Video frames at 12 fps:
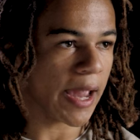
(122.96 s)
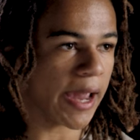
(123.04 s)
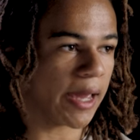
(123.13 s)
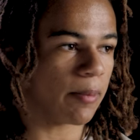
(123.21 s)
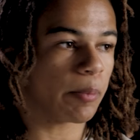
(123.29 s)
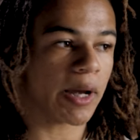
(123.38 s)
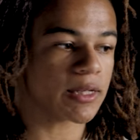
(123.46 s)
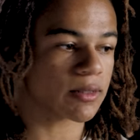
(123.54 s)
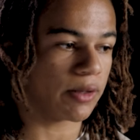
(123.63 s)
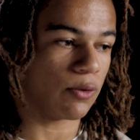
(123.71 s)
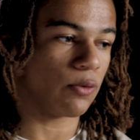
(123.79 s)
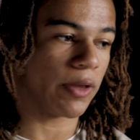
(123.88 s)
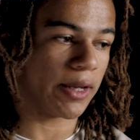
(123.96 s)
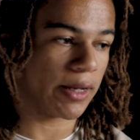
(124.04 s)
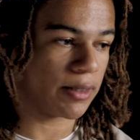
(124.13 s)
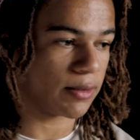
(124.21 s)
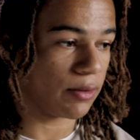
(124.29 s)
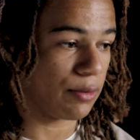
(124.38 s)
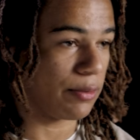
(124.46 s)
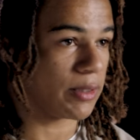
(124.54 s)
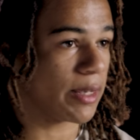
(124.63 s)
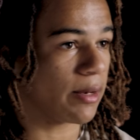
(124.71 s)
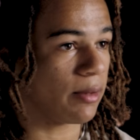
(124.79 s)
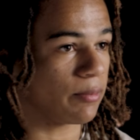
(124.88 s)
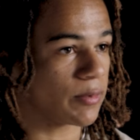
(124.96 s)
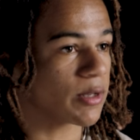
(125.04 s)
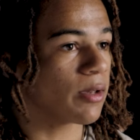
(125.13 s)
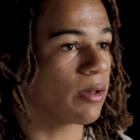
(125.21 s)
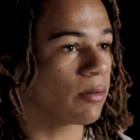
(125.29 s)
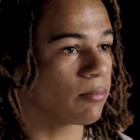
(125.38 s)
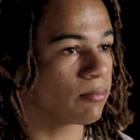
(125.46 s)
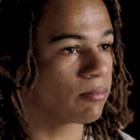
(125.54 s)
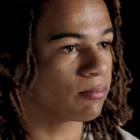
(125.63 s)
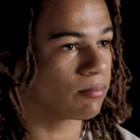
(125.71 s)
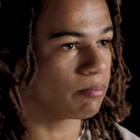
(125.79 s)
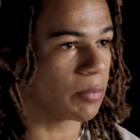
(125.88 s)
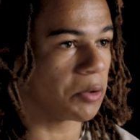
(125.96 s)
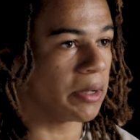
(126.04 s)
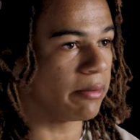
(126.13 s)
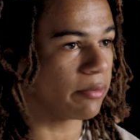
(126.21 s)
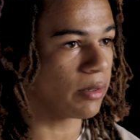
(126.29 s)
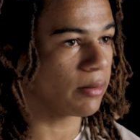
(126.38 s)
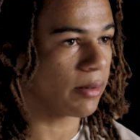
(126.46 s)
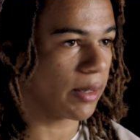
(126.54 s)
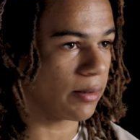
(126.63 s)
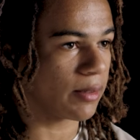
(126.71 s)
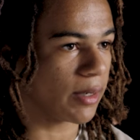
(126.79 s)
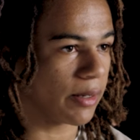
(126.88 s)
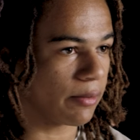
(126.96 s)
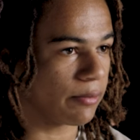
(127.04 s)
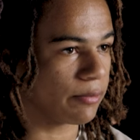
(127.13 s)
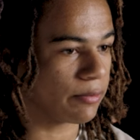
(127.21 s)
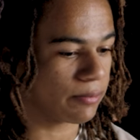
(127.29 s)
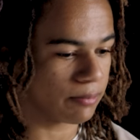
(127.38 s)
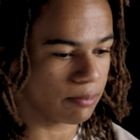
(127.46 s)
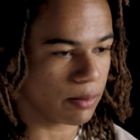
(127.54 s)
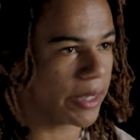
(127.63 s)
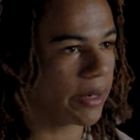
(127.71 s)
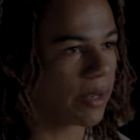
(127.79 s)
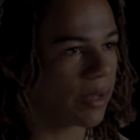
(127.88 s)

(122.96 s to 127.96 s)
and basically all they need to do is get him to believe it and kind of play it